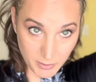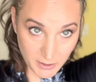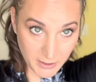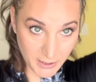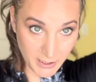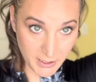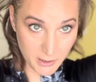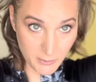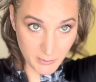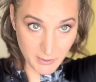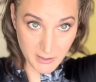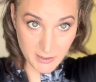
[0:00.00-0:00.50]
But
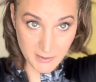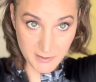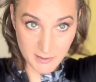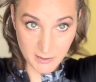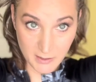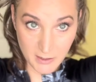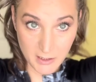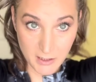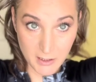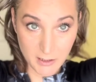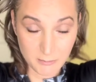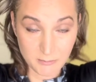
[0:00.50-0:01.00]
anyways,
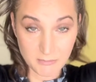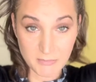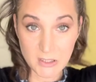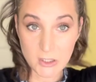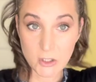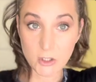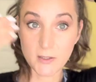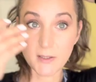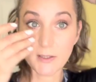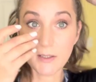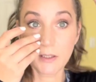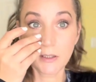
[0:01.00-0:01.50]

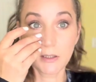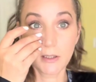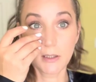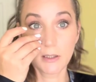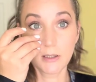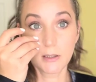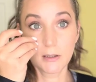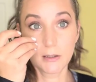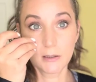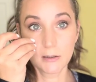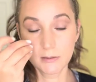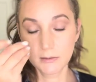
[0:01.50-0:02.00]
just a
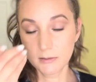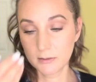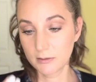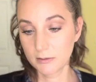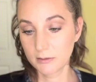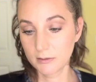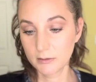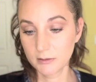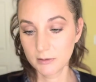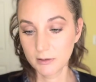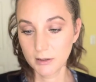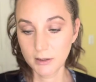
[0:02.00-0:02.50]
little
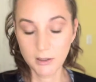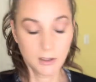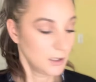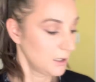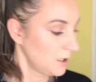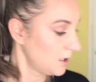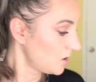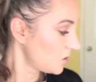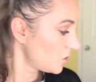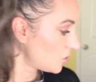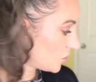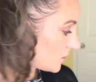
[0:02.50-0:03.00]

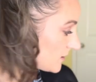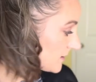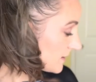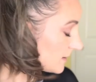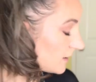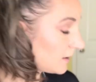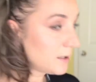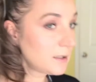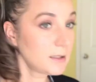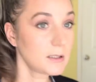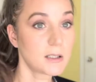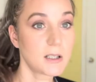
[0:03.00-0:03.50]

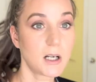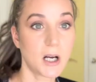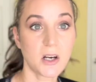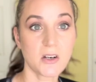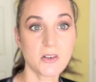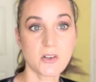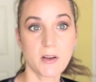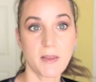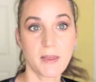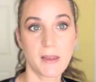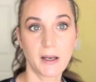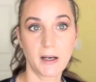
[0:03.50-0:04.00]

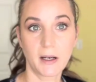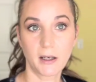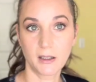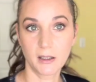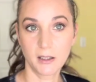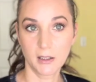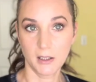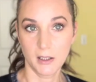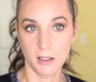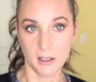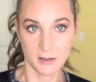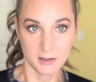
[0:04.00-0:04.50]
caution there.
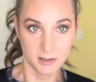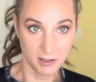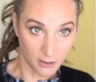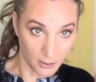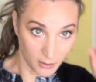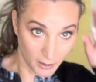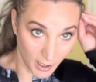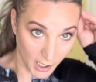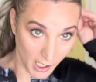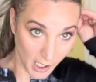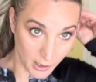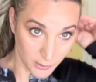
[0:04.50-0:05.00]
So
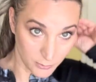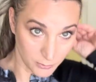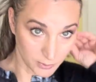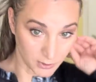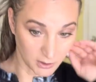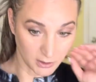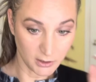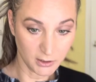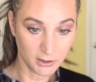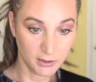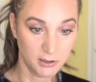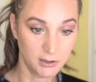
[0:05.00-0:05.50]
I
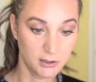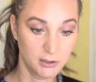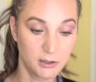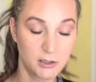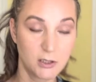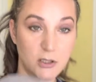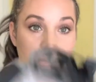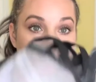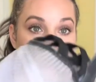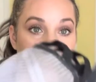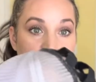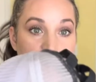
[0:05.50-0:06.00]
will
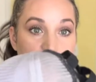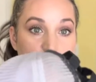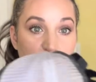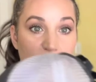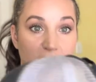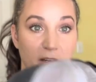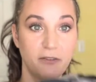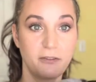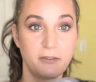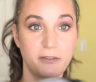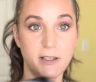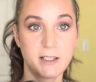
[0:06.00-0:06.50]
do this.
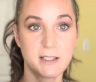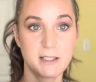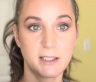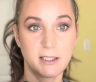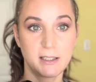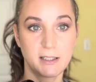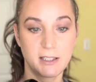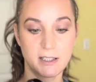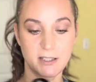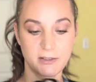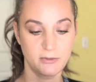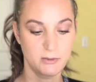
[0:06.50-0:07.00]
My friend
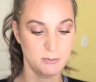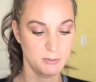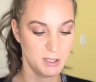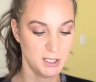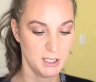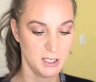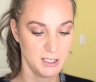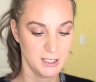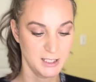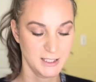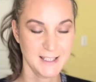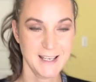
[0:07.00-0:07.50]
got this for
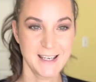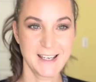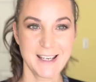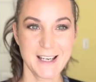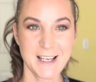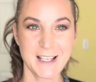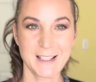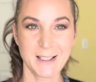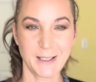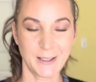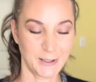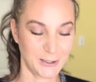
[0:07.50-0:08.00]
me,
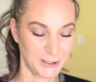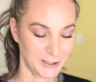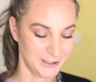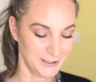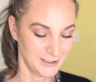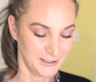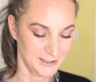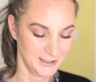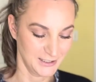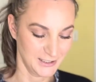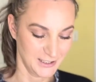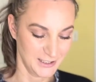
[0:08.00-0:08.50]
Tara.
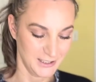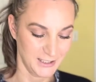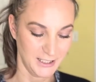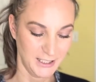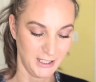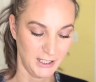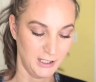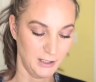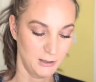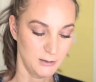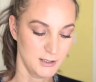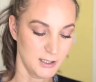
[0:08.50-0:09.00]

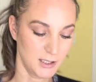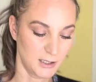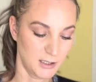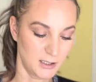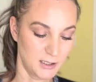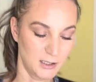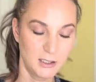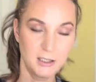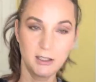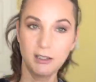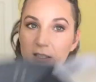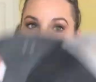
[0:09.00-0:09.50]
Thank you,
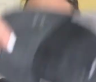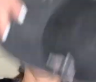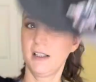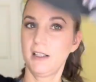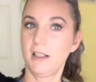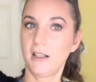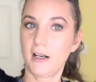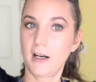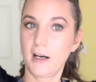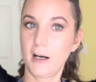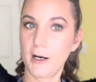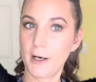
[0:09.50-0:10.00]
Tara.
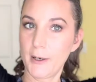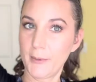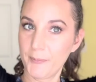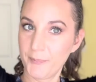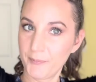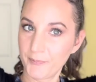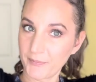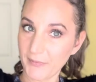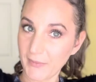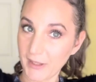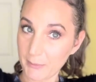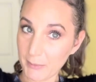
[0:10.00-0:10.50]

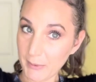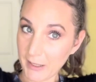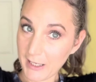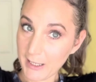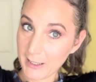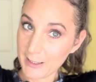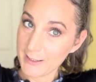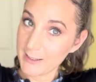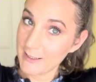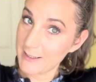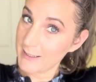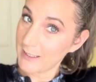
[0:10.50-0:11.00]

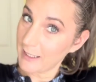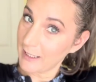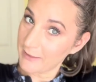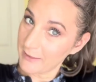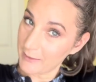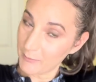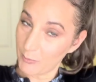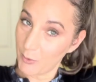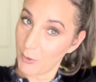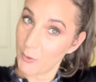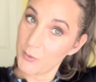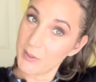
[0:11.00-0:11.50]
Because it's got
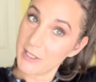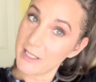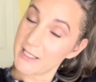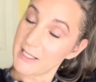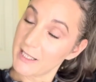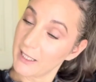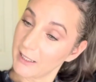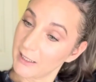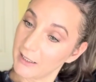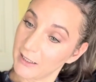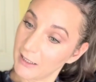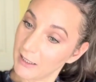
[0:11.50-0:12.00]
the
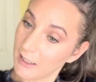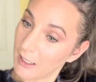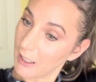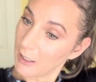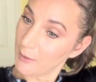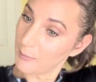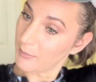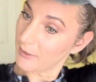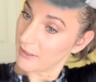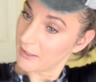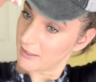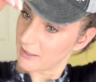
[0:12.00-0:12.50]
ponytail
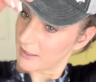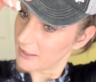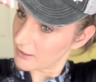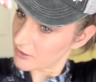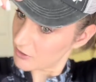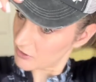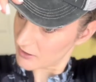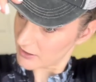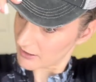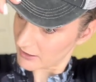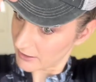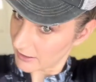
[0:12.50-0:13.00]
up, and you
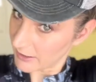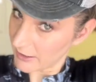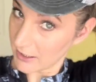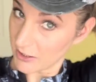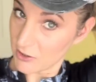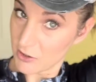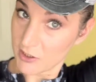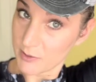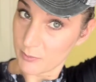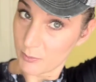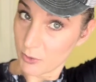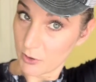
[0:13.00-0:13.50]
can
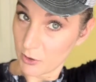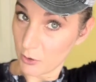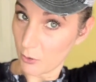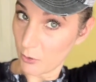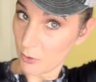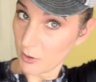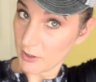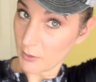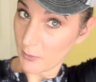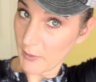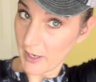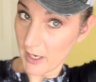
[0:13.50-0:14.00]
just put it
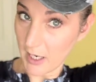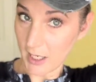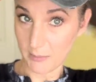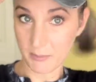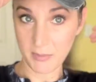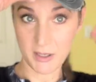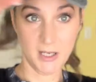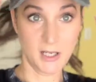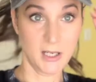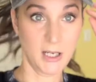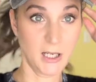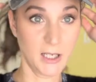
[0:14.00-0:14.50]
all the way up
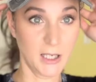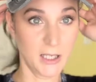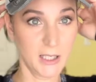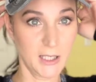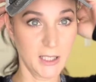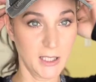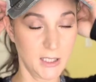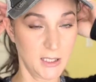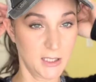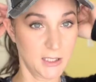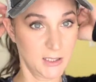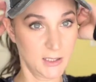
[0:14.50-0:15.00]
high.